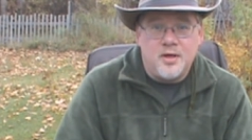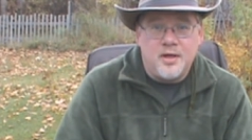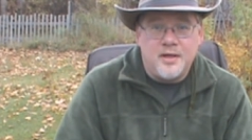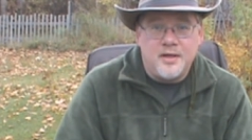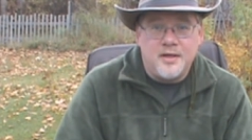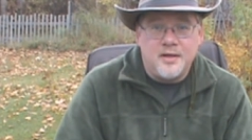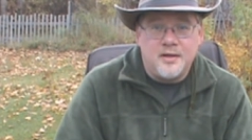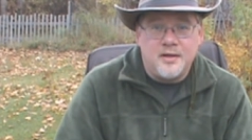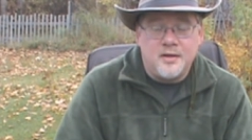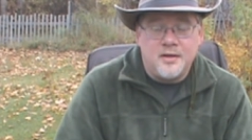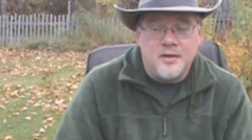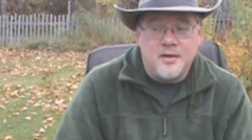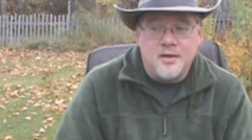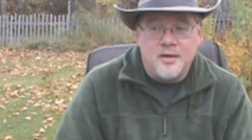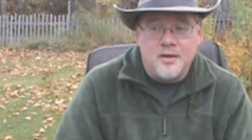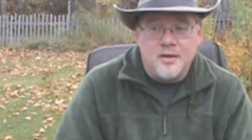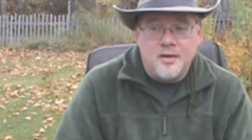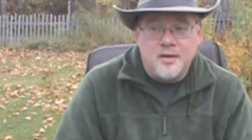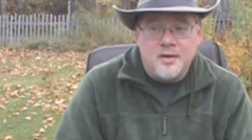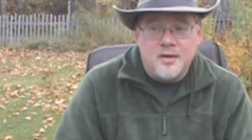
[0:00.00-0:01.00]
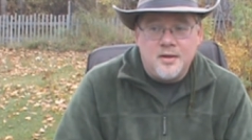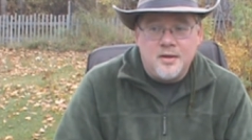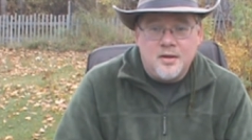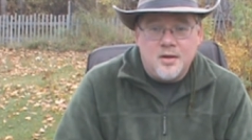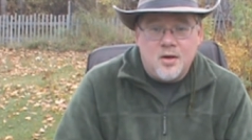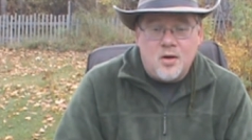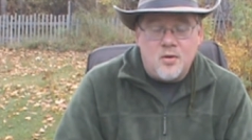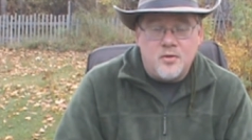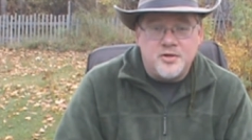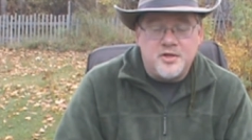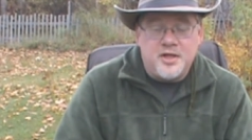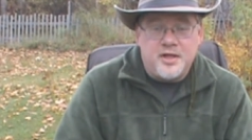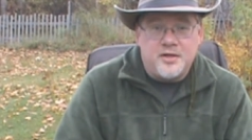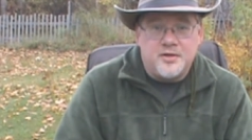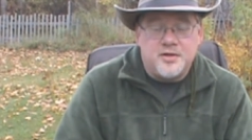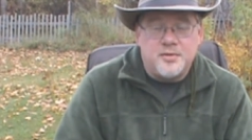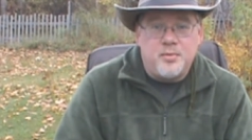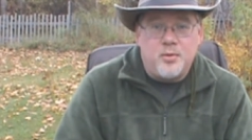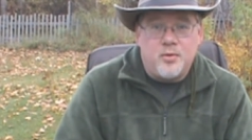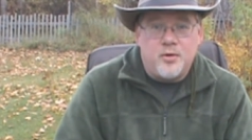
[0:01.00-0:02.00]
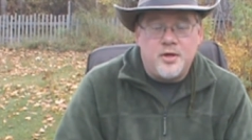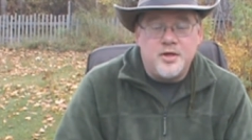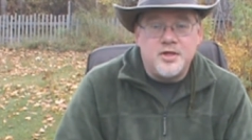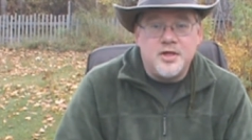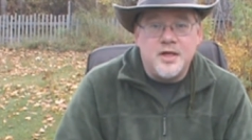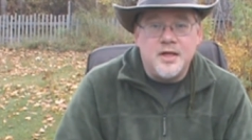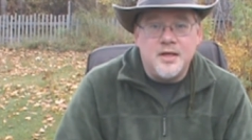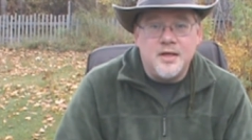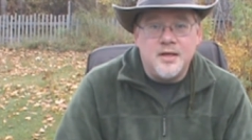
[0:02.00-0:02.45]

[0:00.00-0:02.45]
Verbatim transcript: at uh, Wholesale Sports.